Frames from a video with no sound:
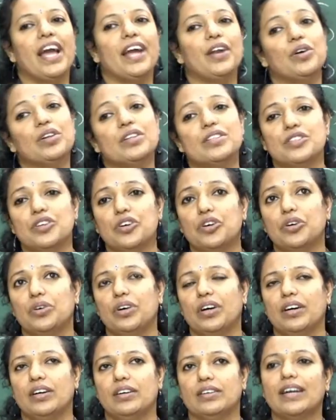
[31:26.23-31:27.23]
and
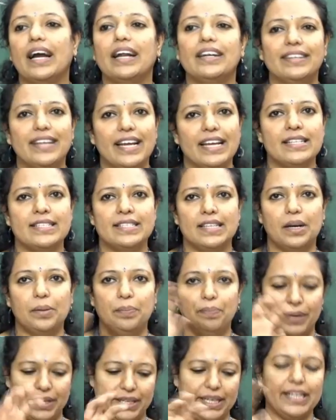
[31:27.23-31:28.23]
also contains
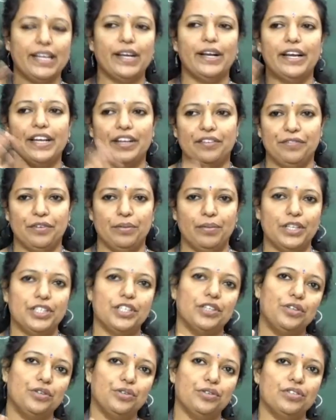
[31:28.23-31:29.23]
a particular
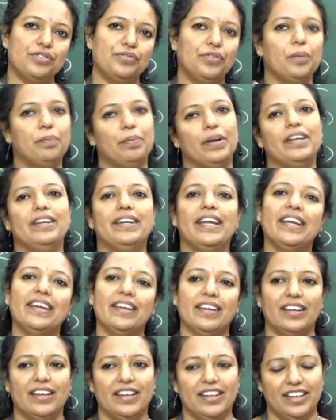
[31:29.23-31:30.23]
information used for
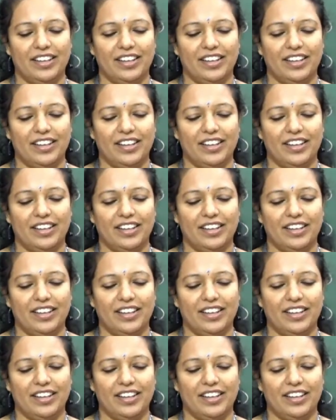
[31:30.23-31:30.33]
printing